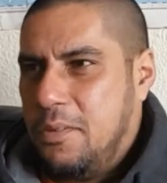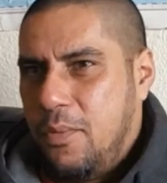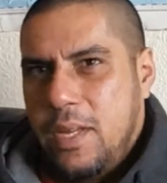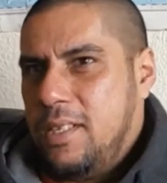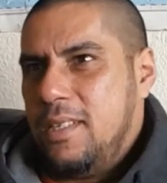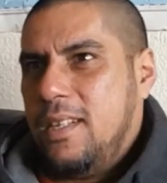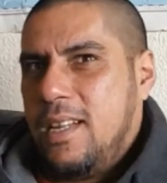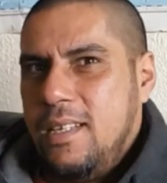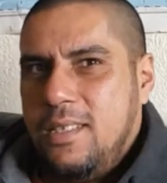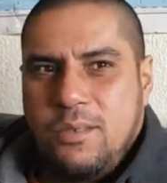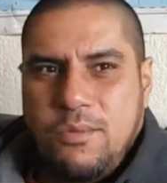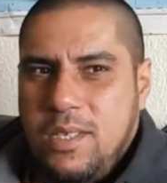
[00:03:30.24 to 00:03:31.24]
Where's the
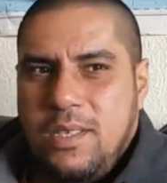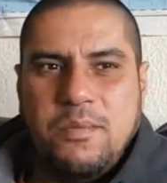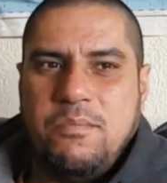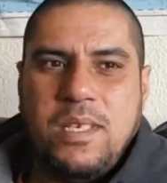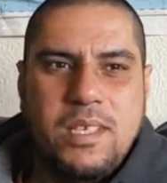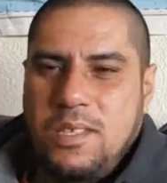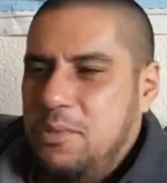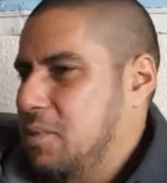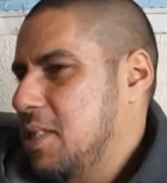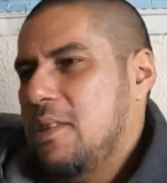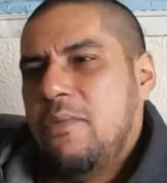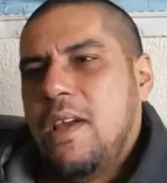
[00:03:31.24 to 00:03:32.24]
lights, where's the mirrors? We
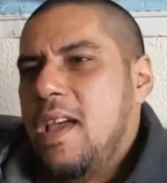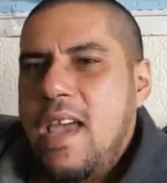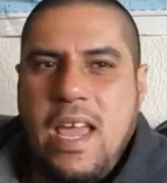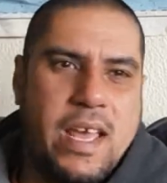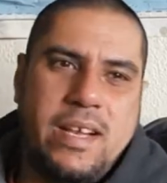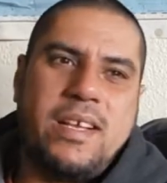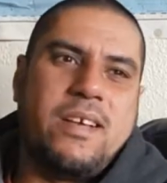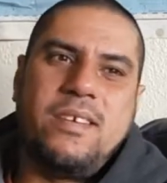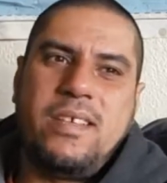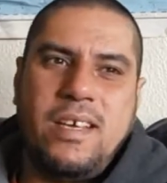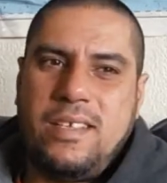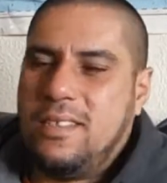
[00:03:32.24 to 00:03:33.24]
never had none
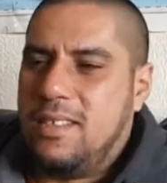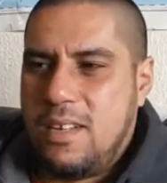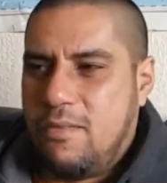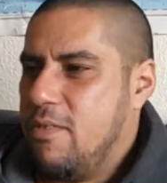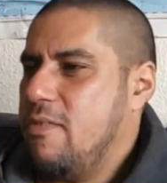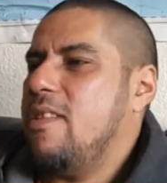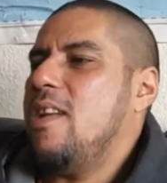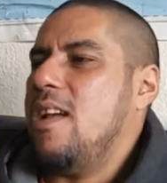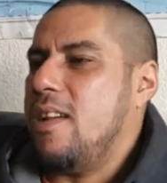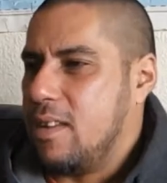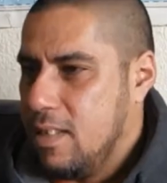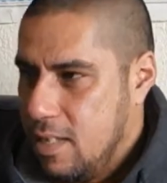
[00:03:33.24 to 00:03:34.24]
of that stuff. We were
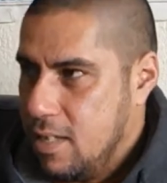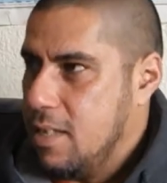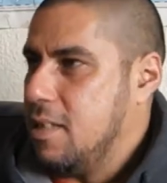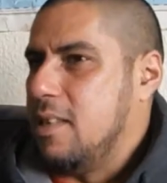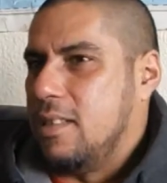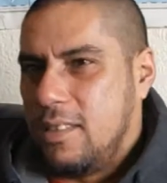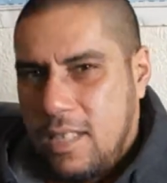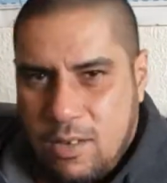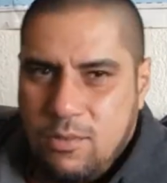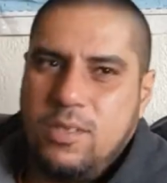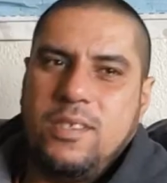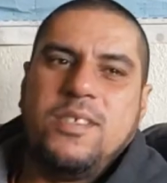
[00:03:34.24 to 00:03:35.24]
like, the
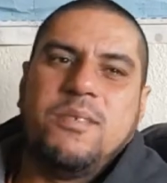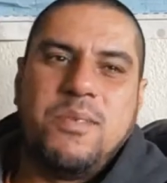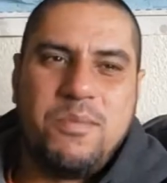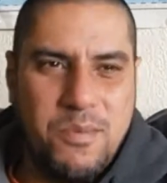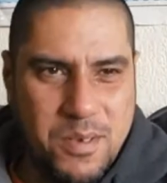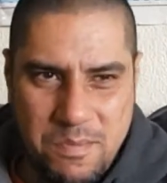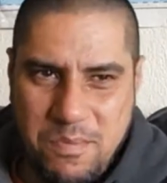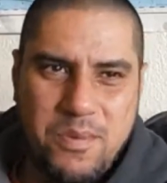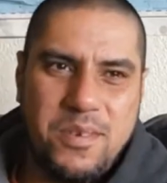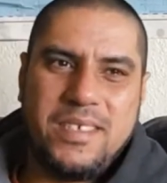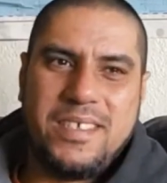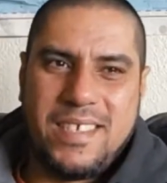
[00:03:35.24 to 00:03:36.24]
sound system's more
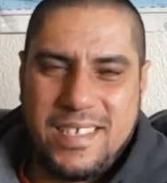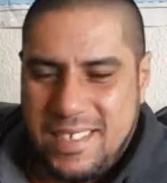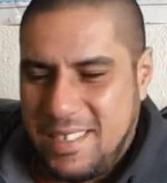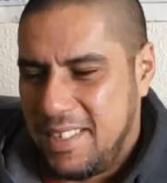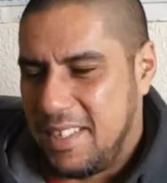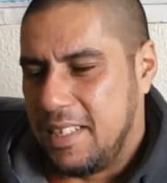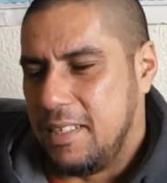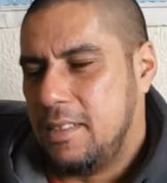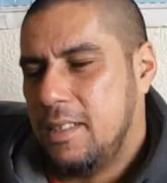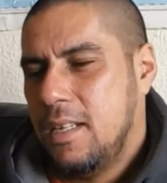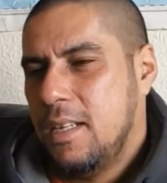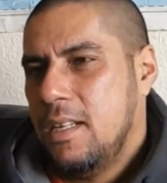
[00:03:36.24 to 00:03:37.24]
important than anything else.
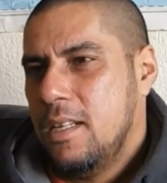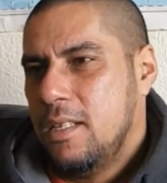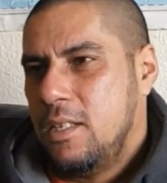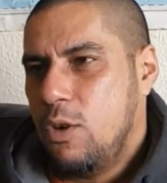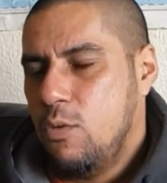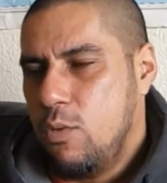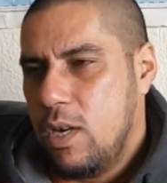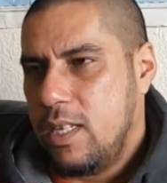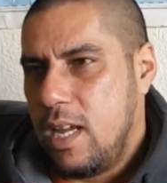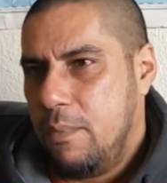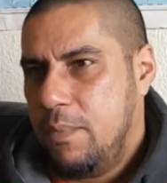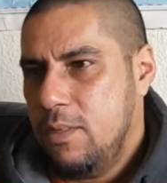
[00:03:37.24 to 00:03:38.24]
So what
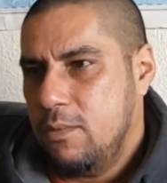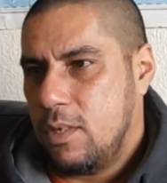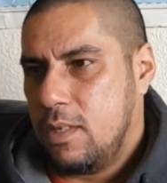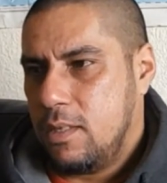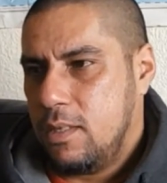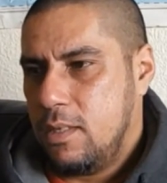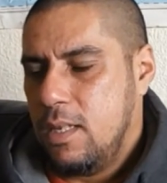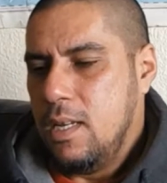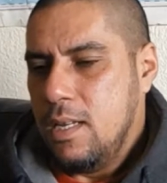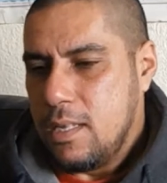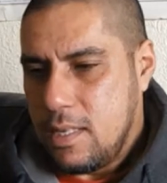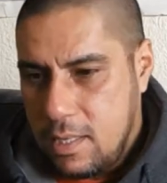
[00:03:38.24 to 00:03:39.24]
happened was
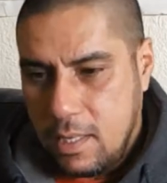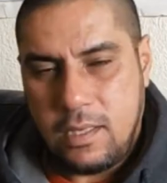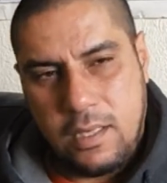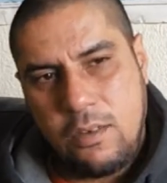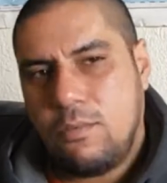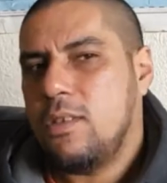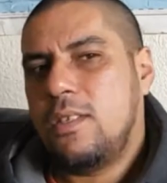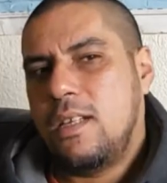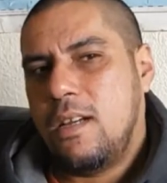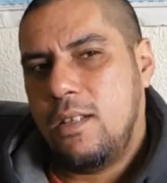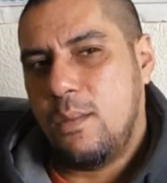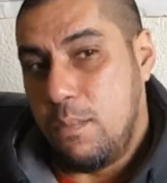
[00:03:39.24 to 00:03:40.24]
yes, there was
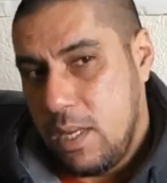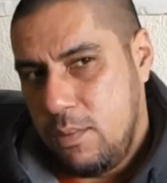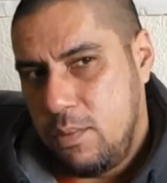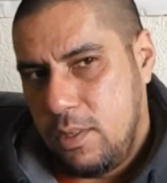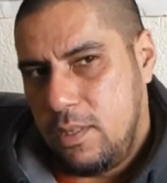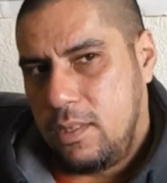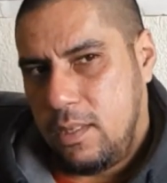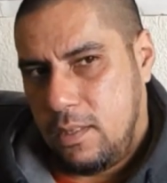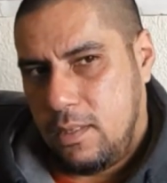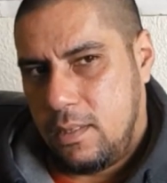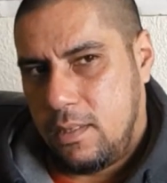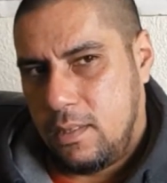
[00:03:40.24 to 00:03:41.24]
now the b-boy set
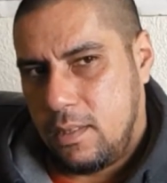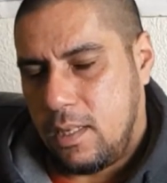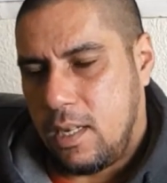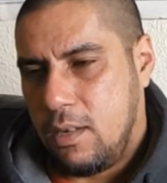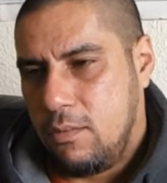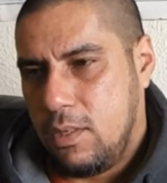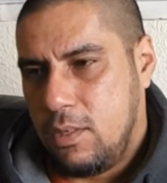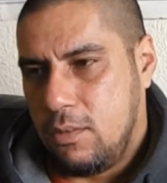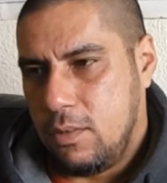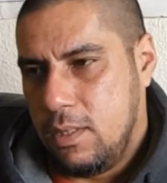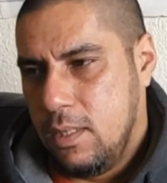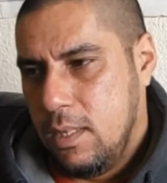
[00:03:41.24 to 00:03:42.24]
that I was
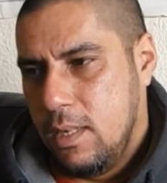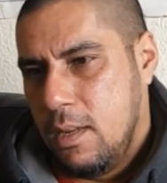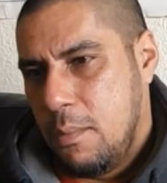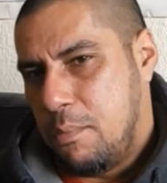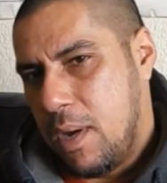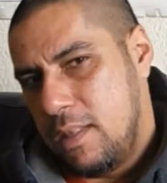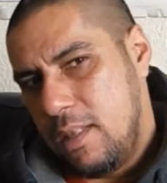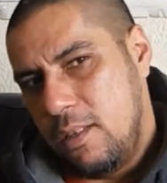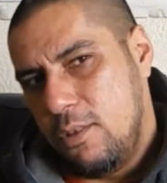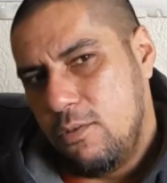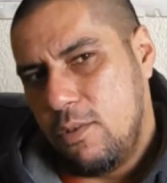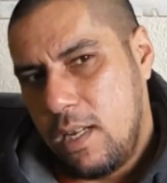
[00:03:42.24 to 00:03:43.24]
doing, but then
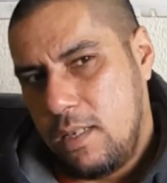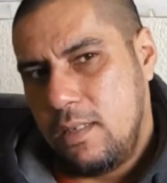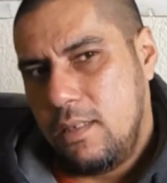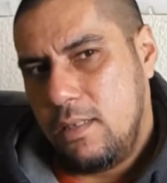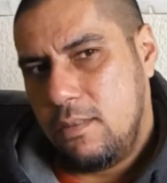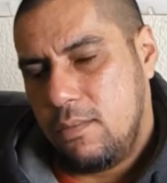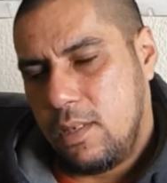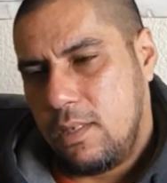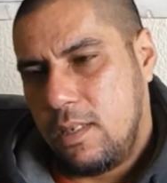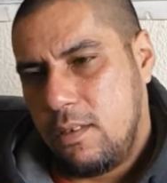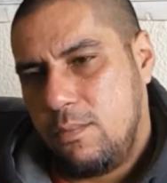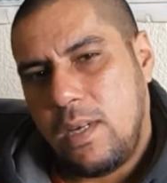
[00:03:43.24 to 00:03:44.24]
Llewellyn was
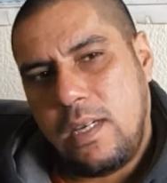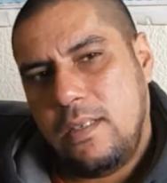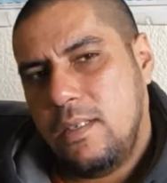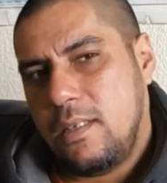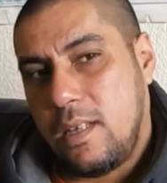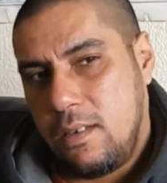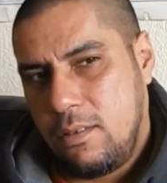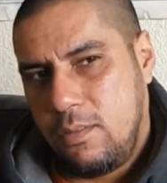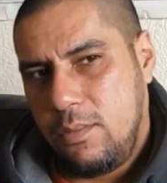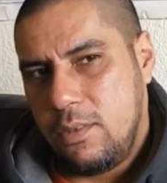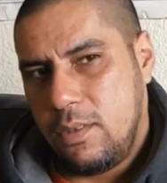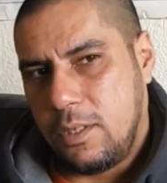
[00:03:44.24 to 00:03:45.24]
now buying this house
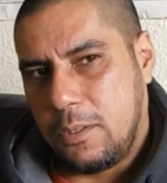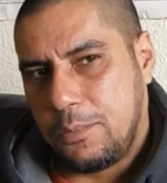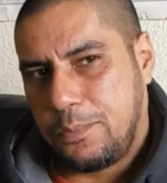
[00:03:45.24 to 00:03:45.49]
music.